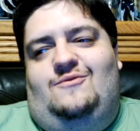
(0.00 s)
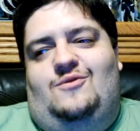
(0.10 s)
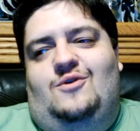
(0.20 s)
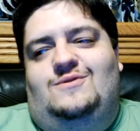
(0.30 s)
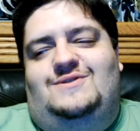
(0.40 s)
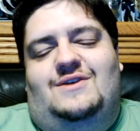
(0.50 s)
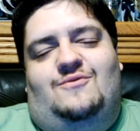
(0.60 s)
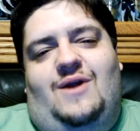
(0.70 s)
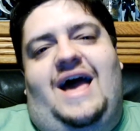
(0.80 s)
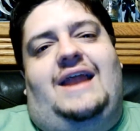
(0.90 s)
Rose
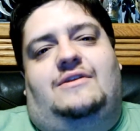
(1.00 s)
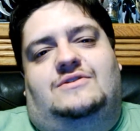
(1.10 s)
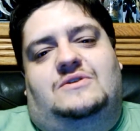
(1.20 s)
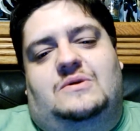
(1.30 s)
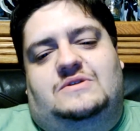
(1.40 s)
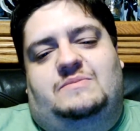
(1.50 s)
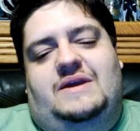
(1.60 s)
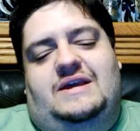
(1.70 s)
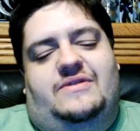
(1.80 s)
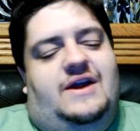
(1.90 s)
and Red, so to
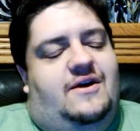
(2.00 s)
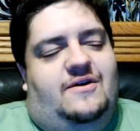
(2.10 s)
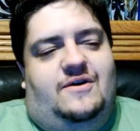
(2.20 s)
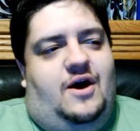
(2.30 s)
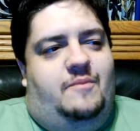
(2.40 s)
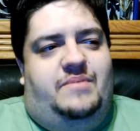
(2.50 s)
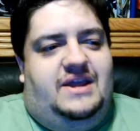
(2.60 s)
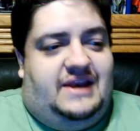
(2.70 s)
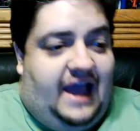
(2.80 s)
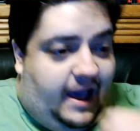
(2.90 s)
speak. They're
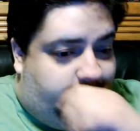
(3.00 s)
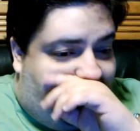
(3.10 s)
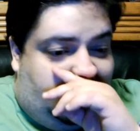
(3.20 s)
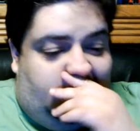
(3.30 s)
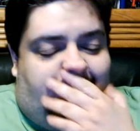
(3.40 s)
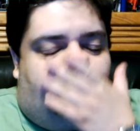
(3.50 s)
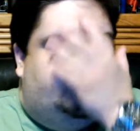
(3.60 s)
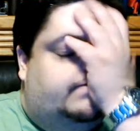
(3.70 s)
upbeat and happy, and